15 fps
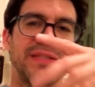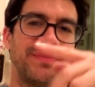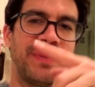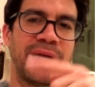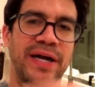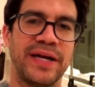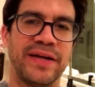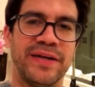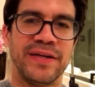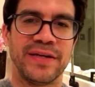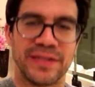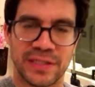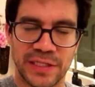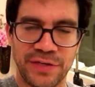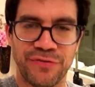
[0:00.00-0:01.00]
by
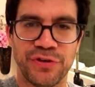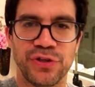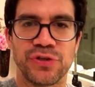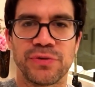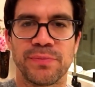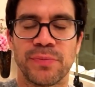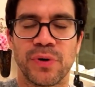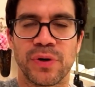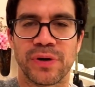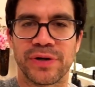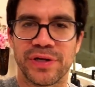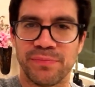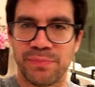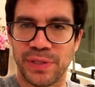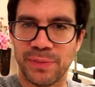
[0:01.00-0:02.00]
leaving your mark
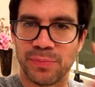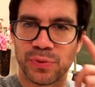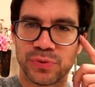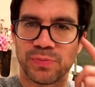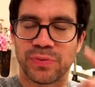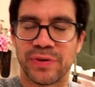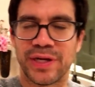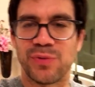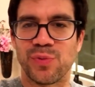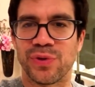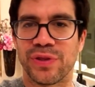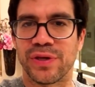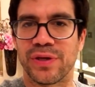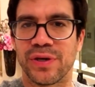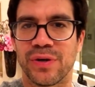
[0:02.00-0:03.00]
in people's brain where
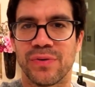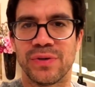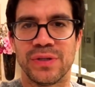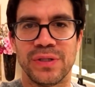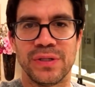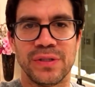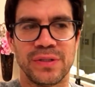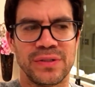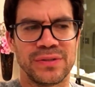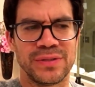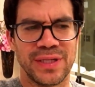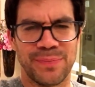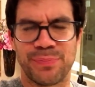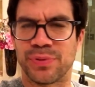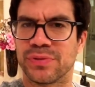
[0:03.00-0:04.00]
they go.
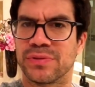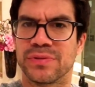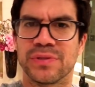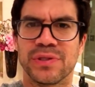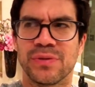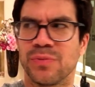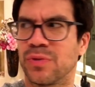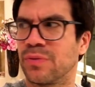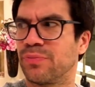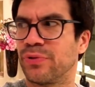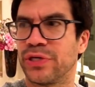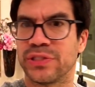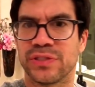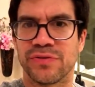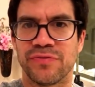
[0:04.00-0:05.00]
That person is a little more
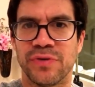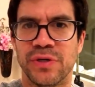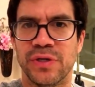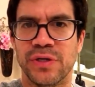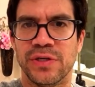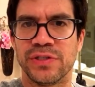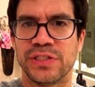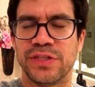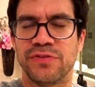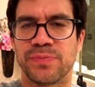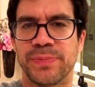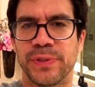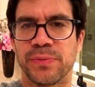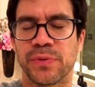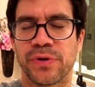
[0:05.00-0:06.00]
impressive. Steven
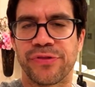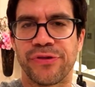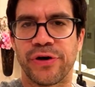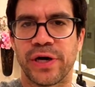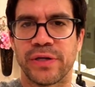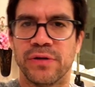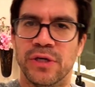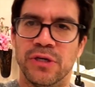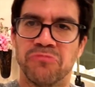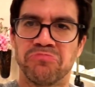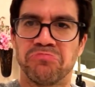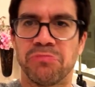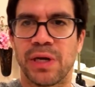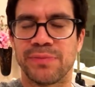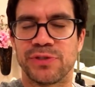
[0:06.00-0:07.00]
Spielberg thought,
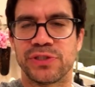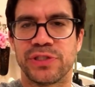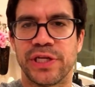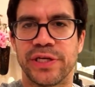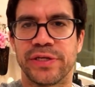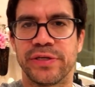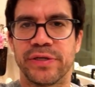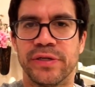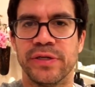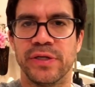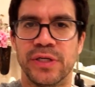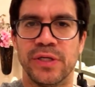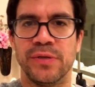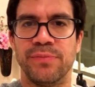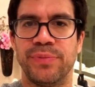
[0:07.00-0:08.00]
I'm just taking a
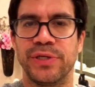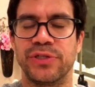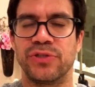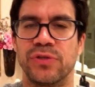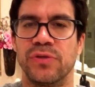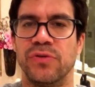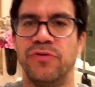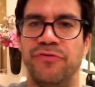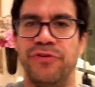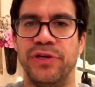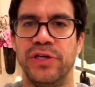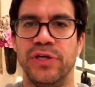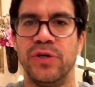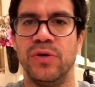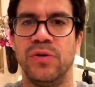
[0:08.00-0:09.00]
picture and a little
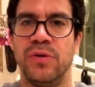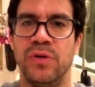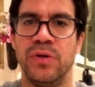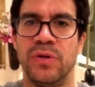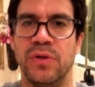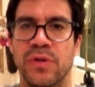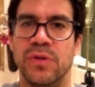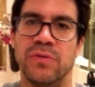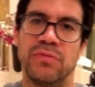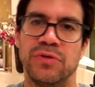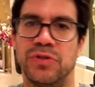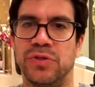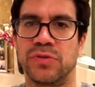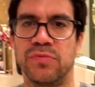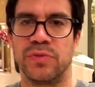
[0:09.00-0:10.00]
video
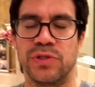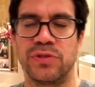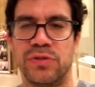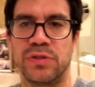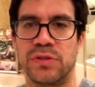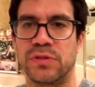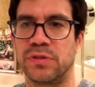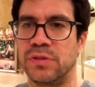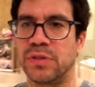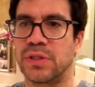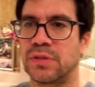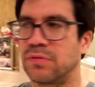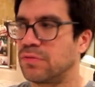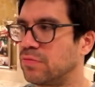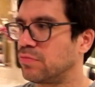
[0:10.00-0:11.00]
with just, you know,